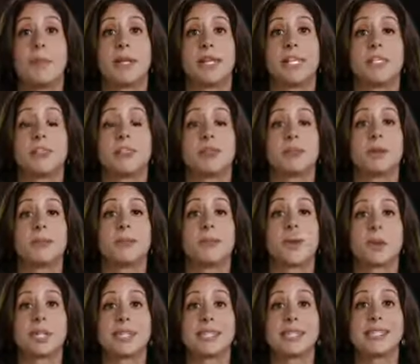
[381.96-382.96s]
But these are
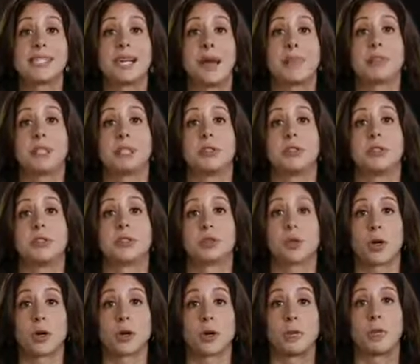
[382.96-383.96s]
important steps to
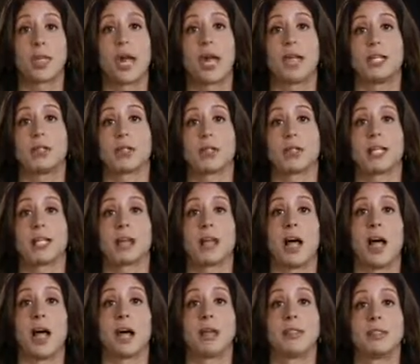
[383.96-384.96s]
ensure compliance with the
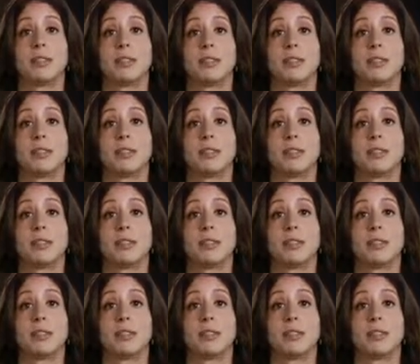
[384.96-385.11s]
law.